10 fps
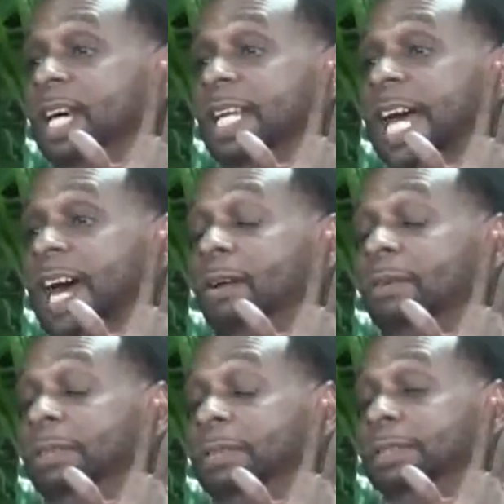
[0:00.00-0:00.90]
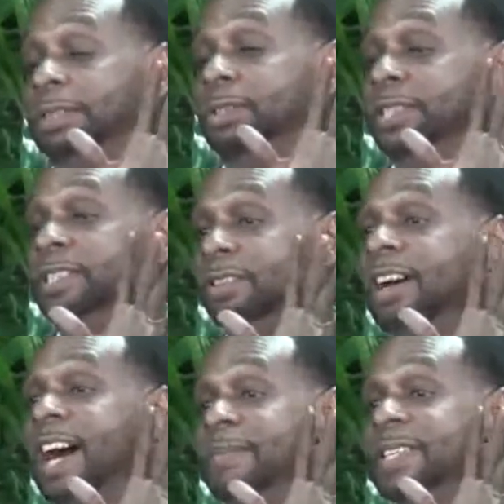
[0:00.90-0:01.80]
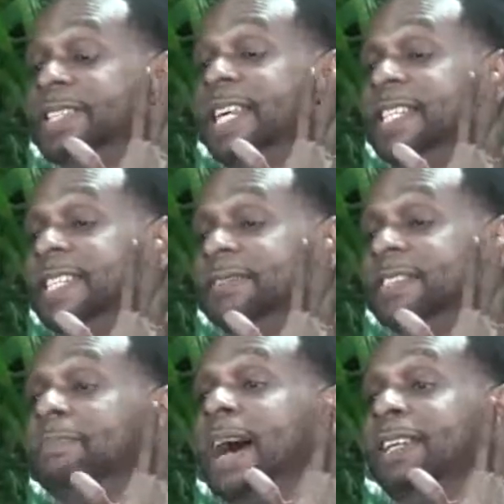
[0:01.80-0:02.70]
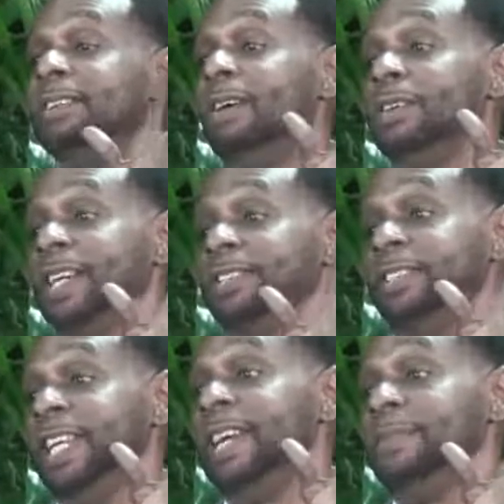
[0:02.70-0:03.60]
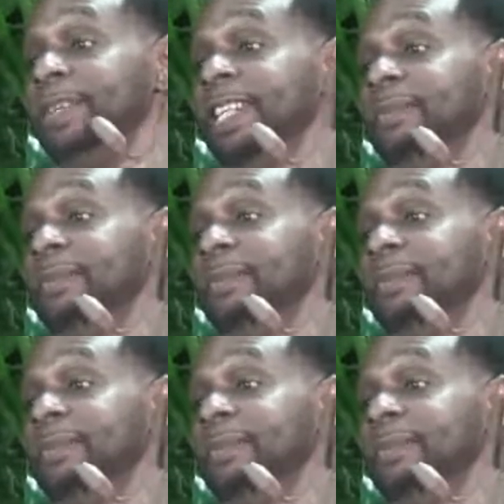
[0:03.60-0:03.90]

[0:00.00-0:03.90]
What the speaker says: Now, using your common sense, if somebody calls out your name and